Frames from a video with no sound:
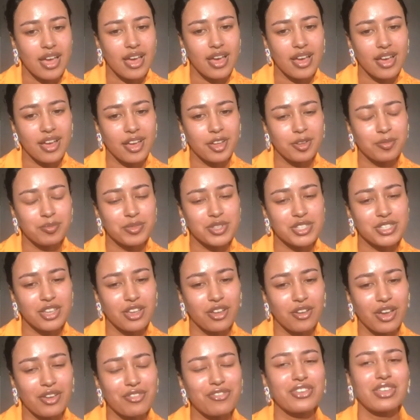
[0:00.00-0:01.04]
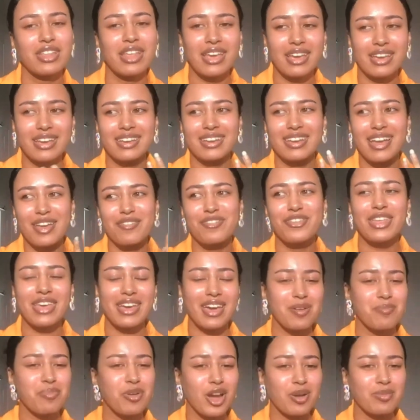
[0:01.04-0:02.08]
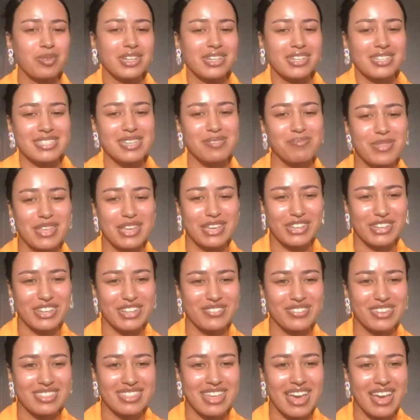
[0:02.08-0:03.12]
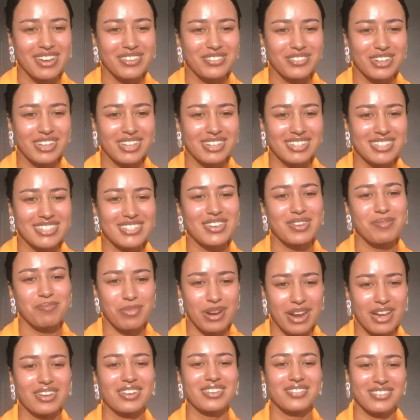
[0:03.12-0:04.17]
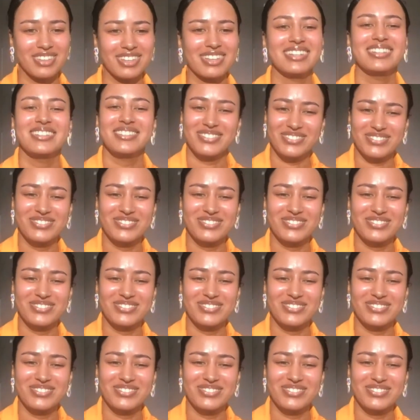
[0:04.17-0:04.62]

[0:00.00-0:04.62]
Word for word: Um, so I feel like I feel like I probably did something good with that one. So I'm proud of it.